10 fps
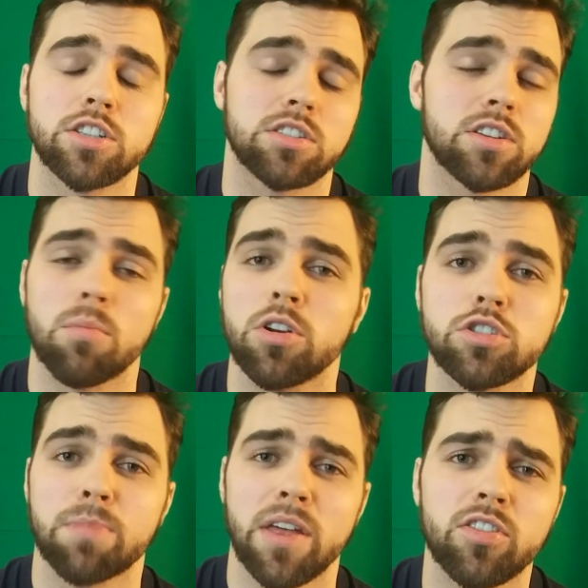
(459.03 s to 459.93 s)
someone who
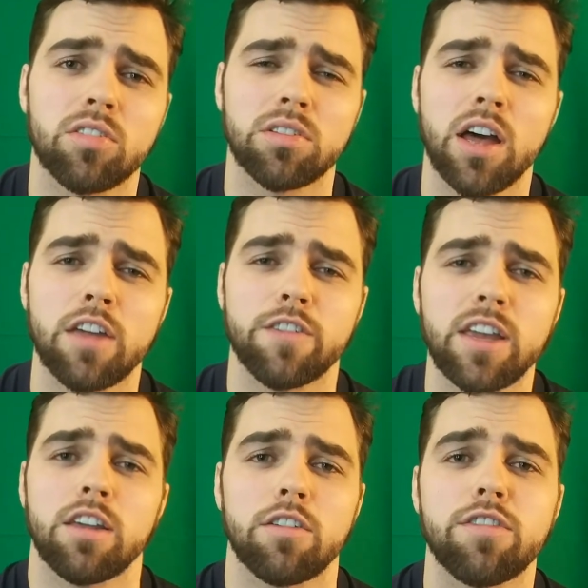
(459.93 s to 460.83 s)
spent their life
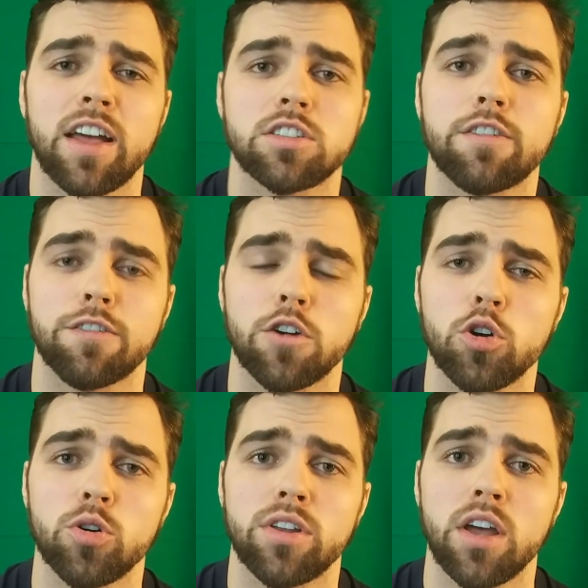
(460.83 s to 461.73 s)
eating fancy
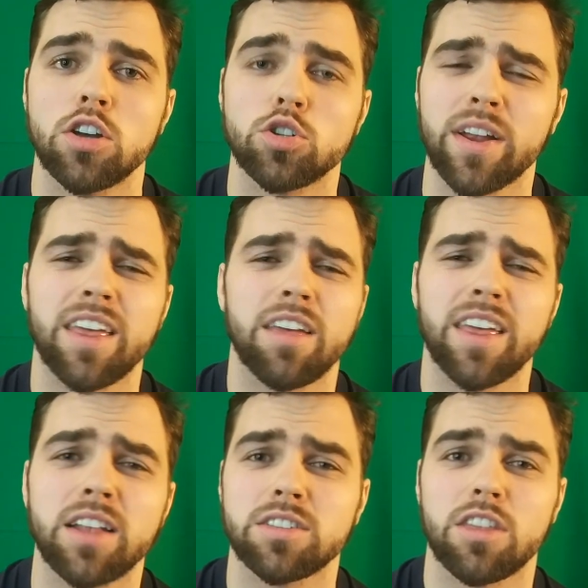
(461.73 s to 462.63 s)
food, drinking
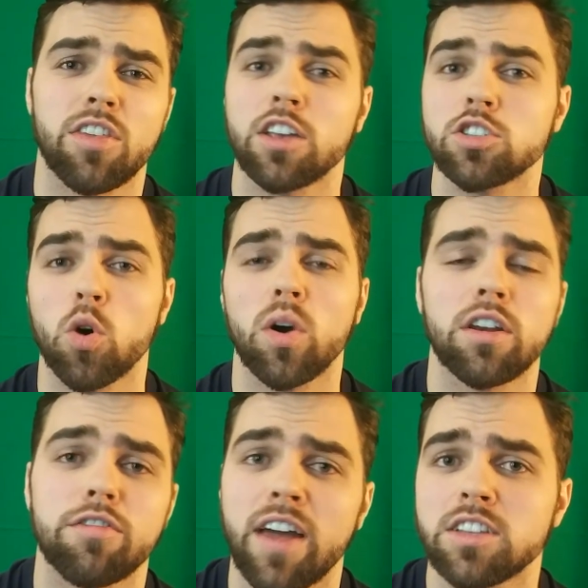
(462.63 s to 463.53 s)
fancy things, going
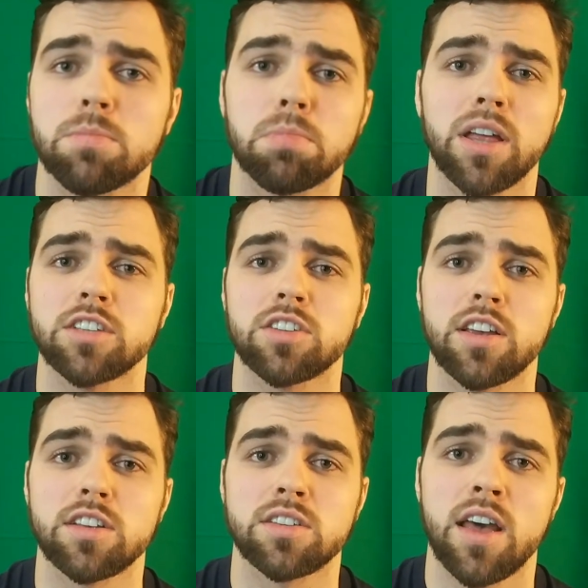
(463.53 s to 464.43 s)
to fancy
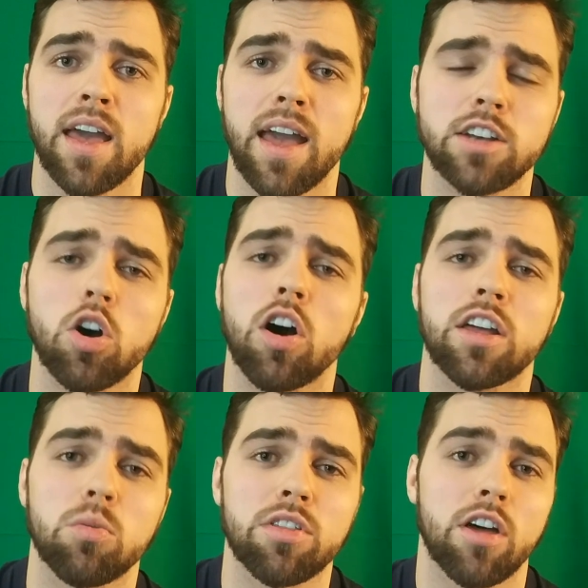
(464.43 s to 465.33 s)
places, and
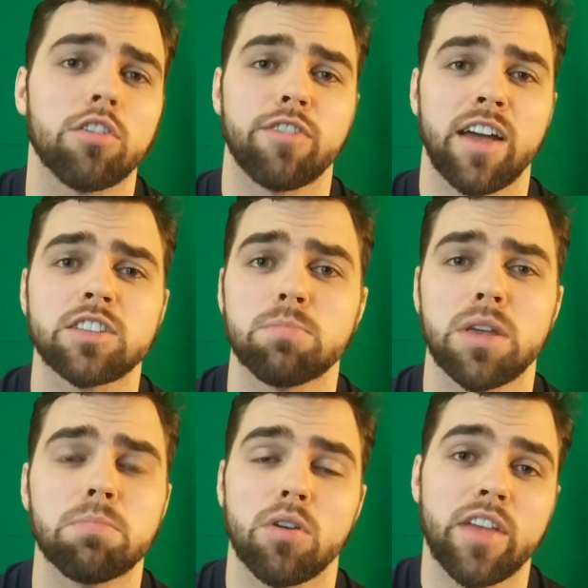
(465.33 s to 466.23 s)
talking with other fancy
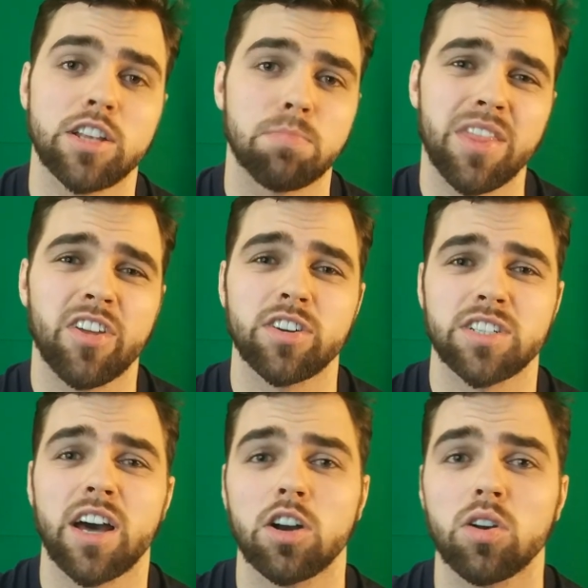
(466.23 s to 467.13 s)
people, and that's been their
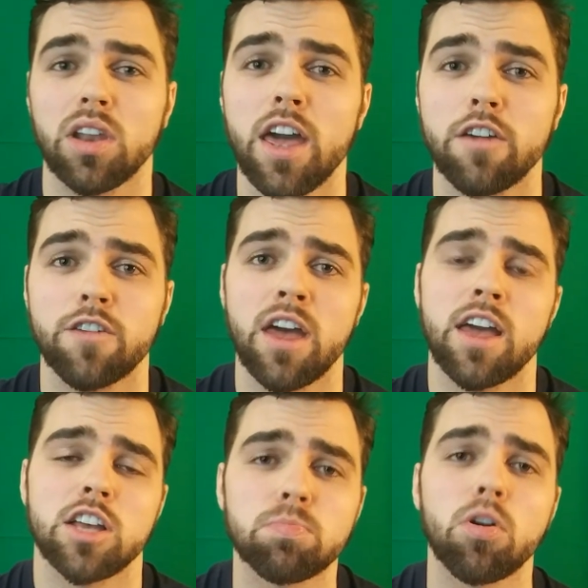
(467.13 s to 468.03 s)
entire life,
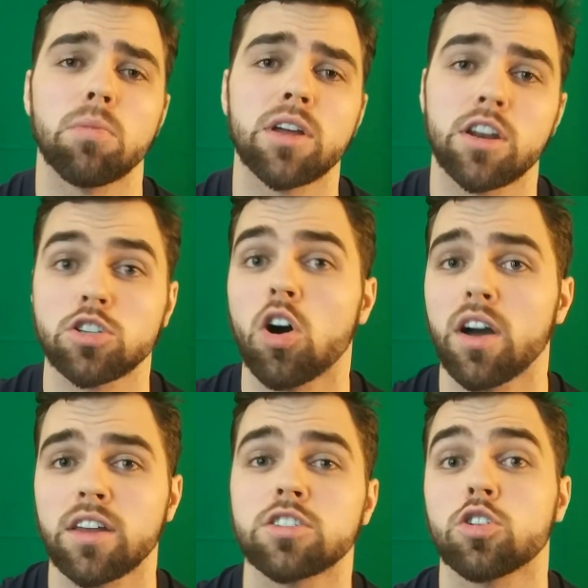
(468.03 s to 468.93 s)
is probably going to
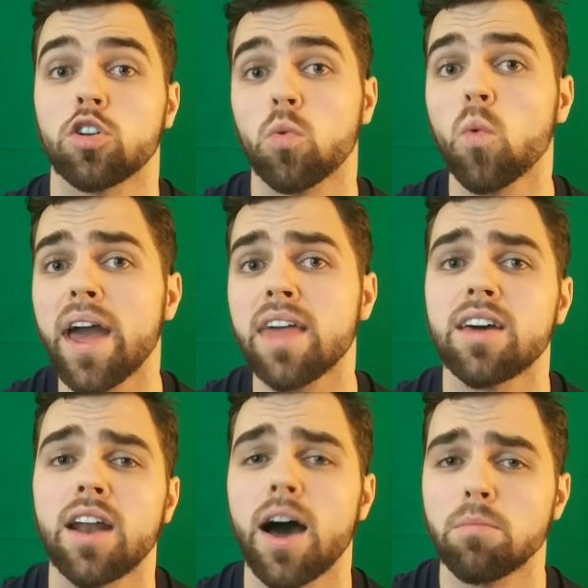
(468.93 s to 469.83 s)
talk in a certain way
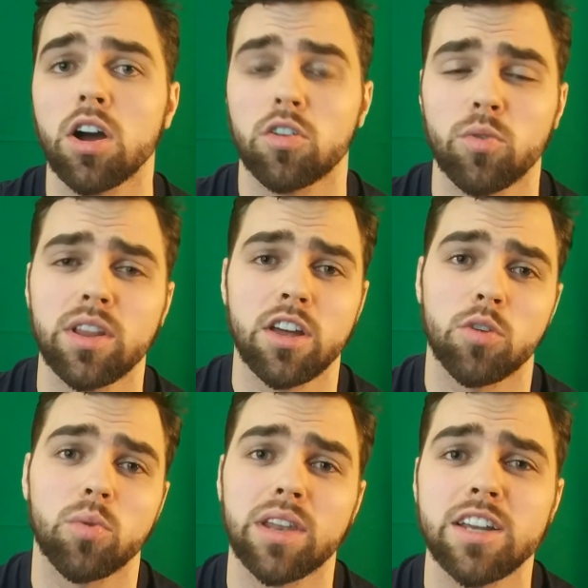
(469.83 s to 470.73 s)
that I'm not really going
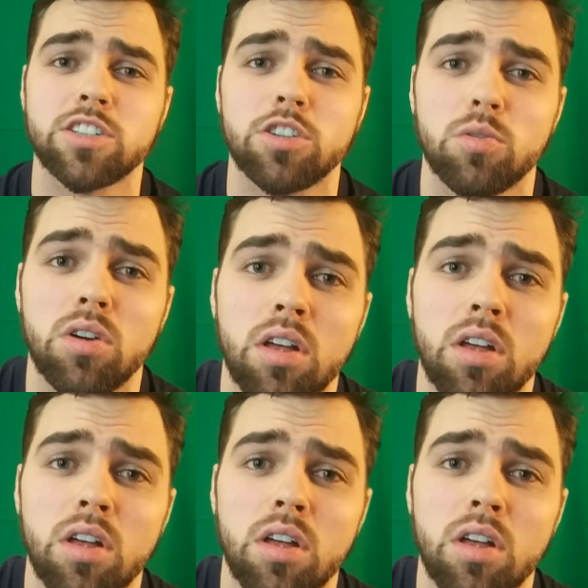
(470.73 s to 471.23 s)
to relate to.